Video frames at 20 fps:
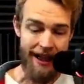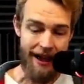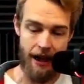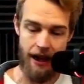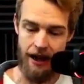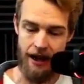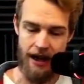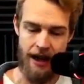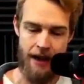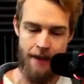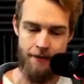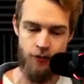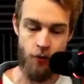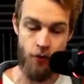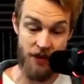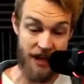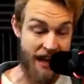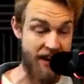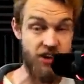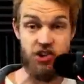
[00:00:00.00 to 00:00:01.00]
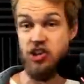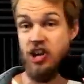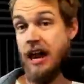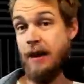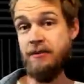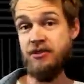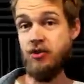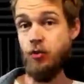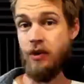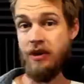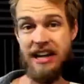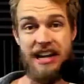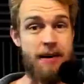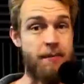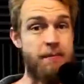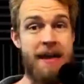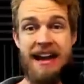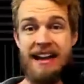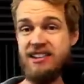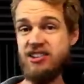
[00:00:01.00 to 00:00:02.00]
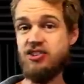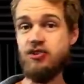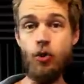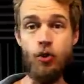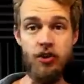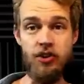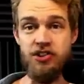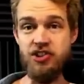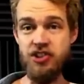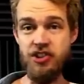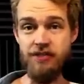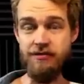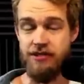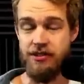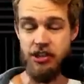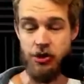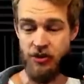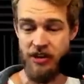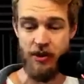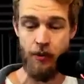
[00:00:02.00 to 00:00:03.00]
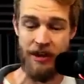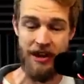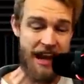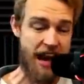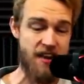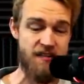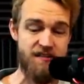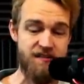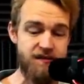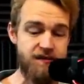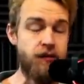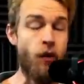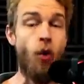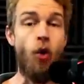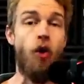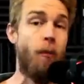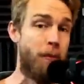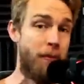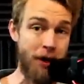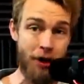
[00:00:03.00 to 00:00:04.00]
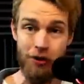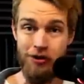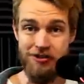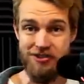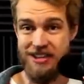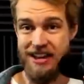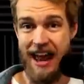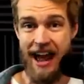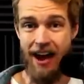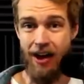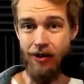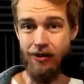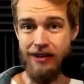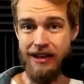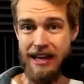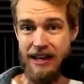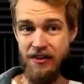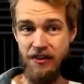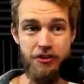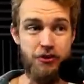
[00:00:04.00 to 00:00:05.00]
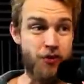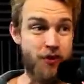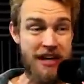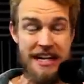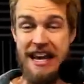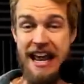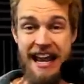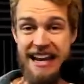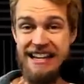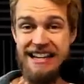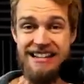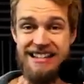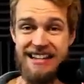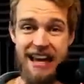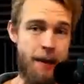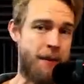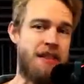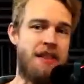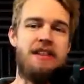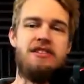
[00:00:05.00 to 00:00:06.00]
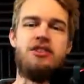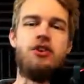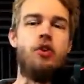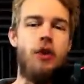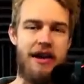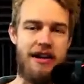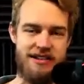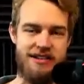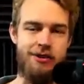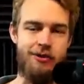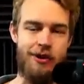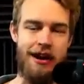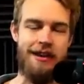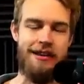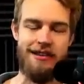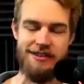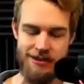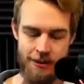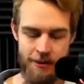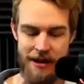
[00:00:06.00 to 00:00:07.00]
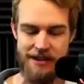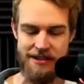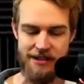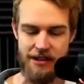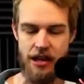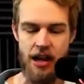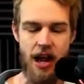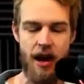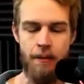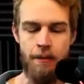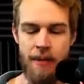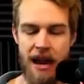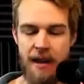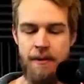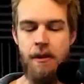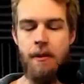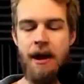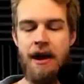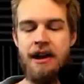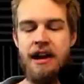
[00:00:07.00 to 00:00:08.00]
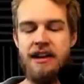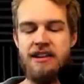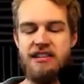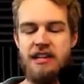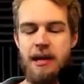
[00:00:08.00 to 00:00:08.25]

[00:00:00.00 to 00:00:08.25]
Um, we got gems, we got a max storage unit, we got four builders now in three days. I mean, that's crazy, right? That's amazing. Maybe by next